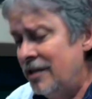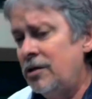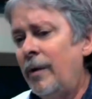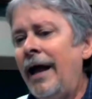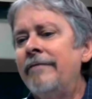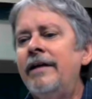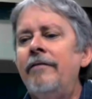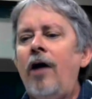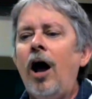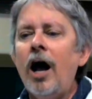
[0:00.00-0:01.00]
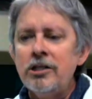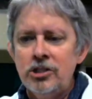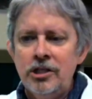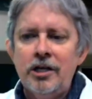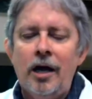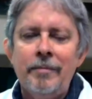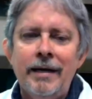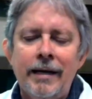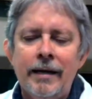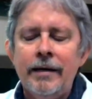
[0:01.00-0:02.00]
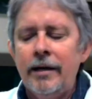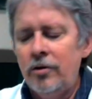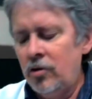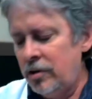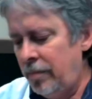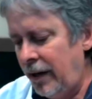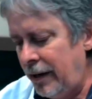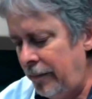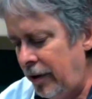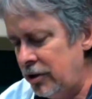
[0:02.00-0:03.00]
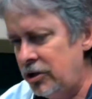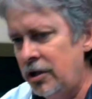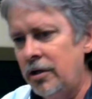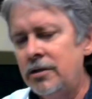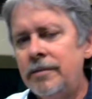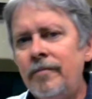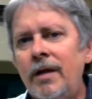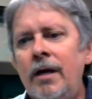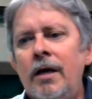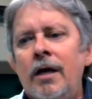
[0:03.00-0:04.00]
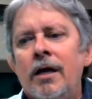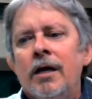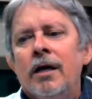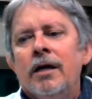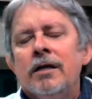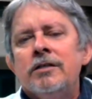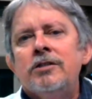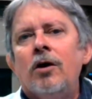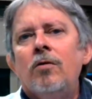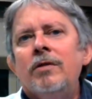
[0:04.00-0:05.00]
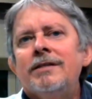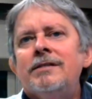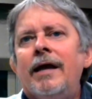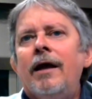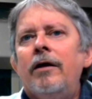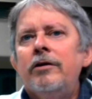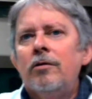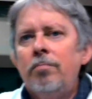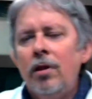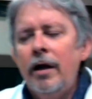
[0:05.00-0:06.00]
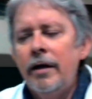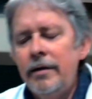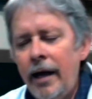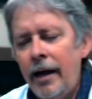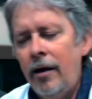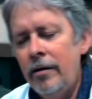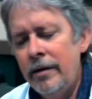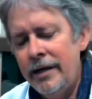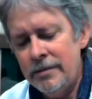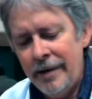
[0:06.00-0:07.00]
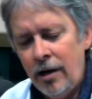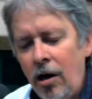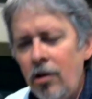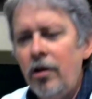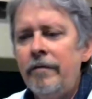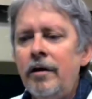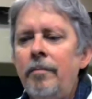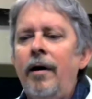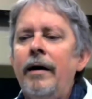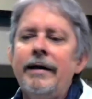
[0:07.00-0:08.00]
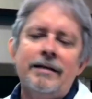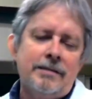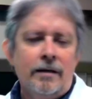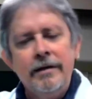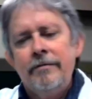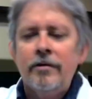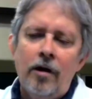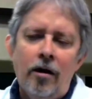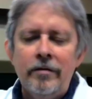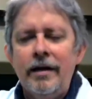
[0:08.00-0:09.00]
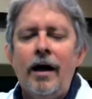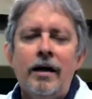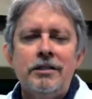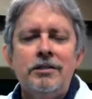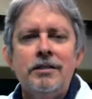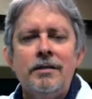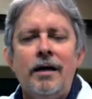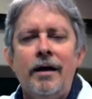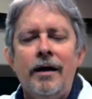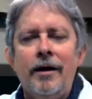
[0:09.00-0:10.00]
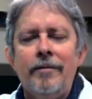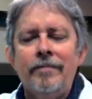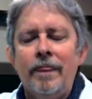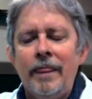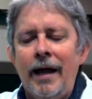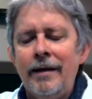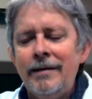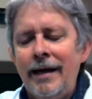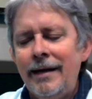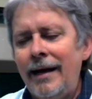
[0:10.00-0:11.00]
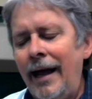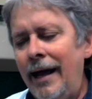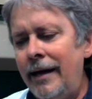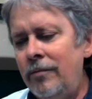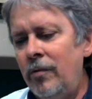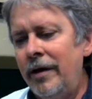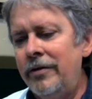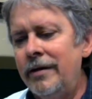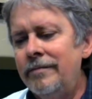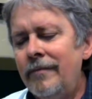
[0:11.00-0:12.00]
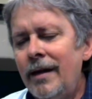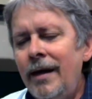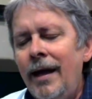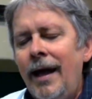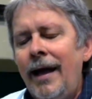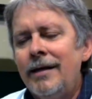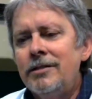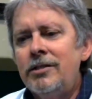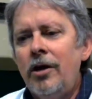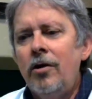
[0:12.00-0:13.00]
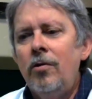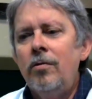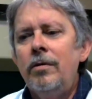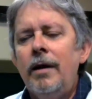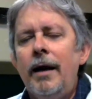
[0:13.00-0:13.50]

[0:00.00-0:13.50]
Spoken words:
So we have to have oxygen coming in order to break apart sugars. So let's say your blood now has been all over your body. It's delivered all the oxygen that it had with it. And so